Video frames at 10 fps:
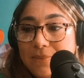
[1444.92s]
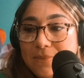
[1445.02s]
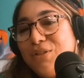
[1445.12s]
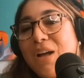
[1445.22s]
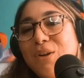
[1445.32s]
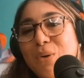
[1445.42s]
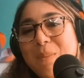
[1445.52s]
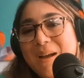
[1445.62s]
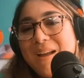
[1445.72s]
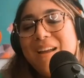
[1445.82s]
just I'll go
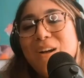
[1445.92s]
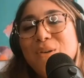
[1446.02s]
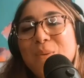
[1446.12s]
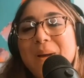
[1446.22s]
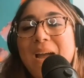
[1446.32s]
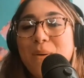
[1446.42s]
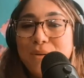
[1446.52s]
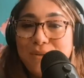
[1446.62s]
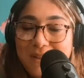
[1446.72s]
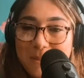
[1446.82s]
by how I
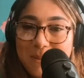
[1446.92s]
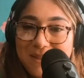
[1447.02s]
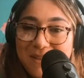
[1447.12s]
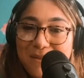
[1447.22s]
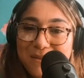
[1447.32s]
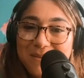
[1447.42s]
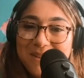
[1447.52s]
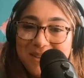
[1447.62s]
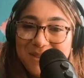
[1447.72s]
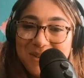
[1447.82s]
was feeling by myself.
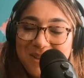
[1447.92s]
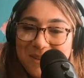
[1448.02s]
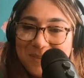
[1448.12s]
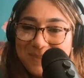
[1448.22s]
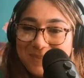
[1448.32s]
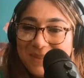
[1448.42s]
I'll start there.